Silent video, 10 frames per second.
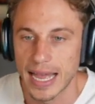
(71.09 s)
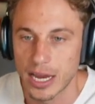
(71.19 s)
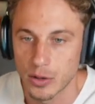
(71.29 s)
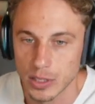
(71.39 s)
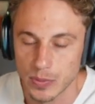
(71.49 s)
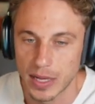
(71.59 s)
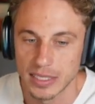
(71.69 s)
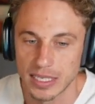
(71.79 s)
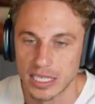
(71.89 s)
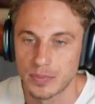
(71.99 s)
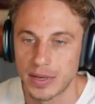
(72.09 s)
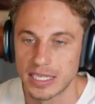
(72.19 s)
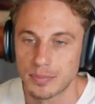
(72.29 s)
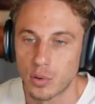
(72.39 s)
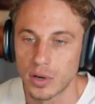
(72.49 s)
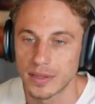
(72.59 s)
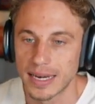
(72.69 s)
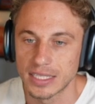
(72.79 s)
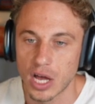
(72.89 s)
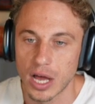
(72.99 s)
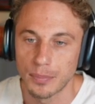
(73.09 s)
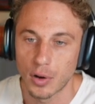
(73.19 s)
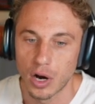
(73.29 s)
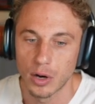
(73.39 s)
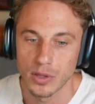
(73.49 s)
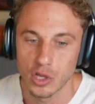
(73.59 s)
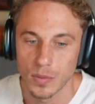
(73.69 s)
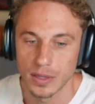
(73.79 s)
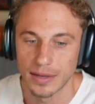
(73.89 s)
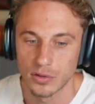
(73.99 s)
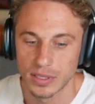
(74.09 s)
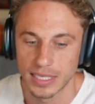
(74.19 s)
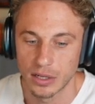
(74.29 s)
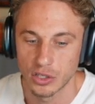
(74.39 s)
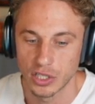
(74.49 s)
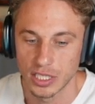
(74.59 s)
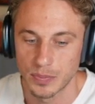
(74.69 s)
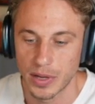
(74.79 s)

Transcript: accurate responses, but it's important that it's on par with human level intelligence.